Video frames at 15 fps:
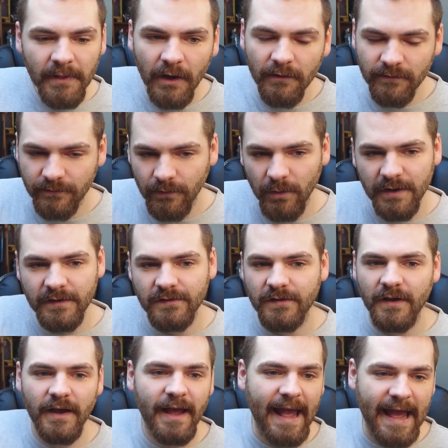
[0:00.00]
Her
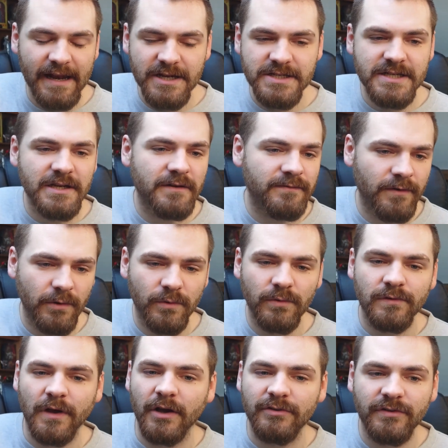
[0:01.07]
voice, her energy, her
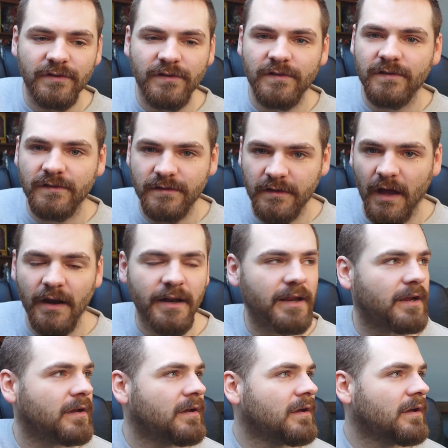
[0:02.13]
vocals are just
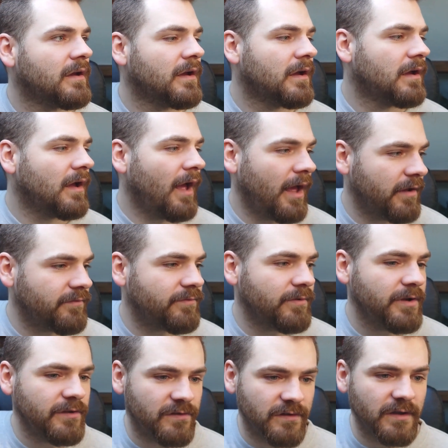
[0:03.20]
stunning
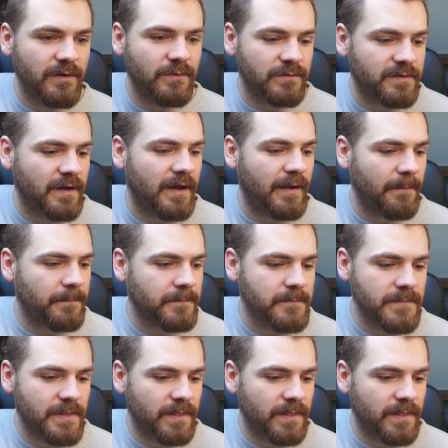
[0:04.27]
every single time.